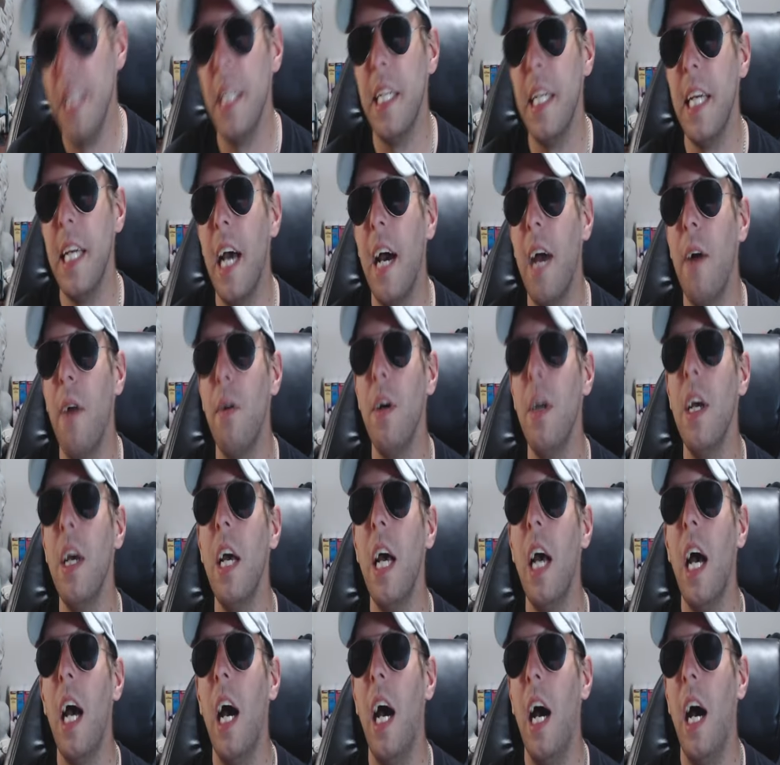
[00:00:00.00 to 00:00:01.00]
Now,
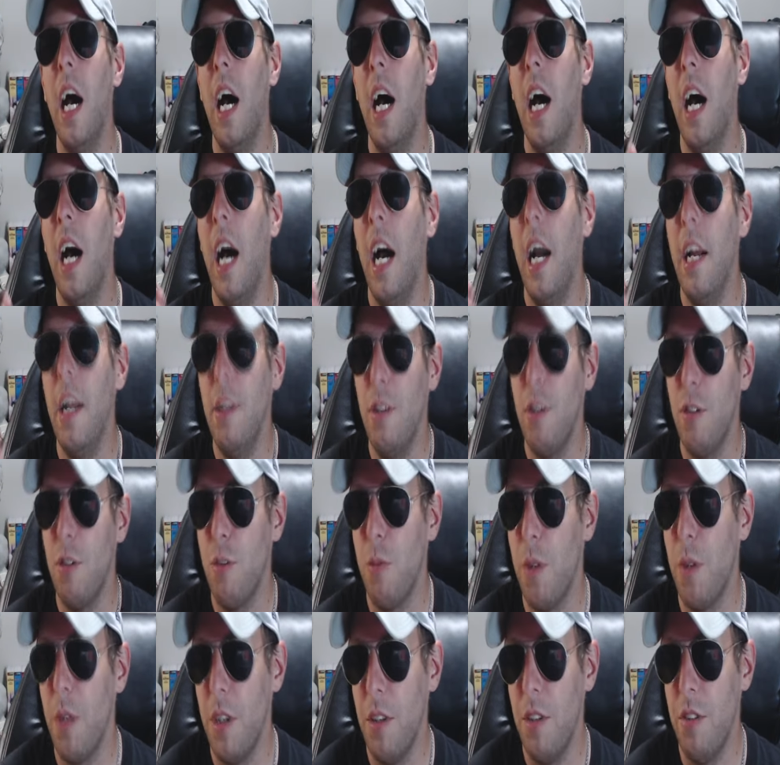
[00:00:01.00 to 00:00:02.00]
I just
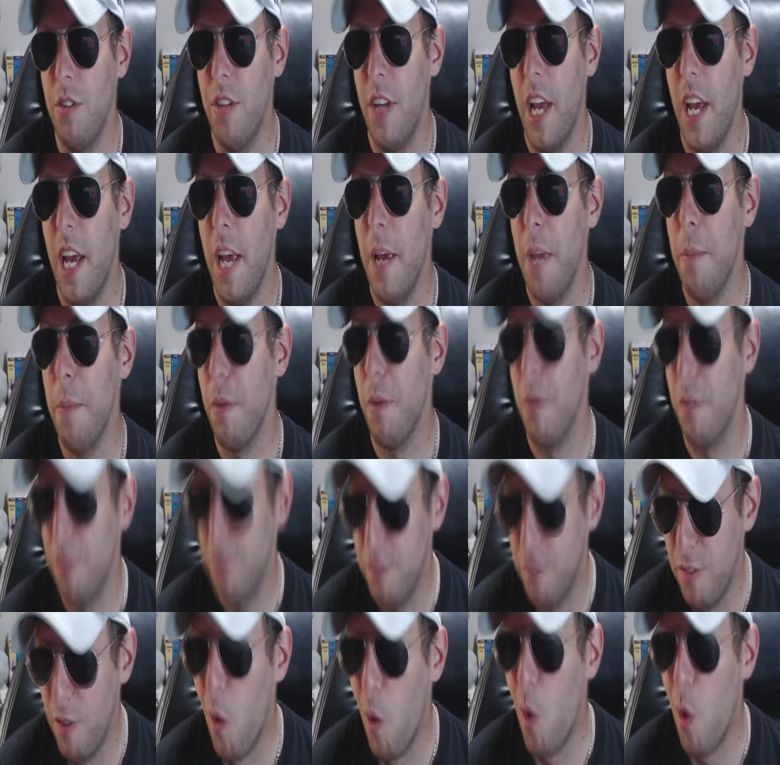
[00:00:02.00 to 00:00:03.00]
want to say
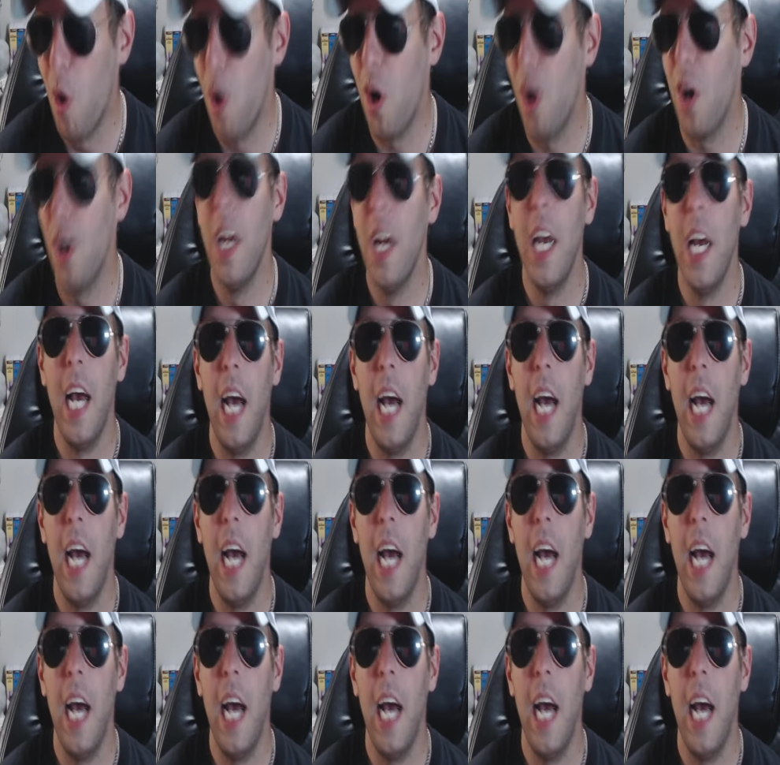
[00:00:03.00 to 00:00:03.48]
before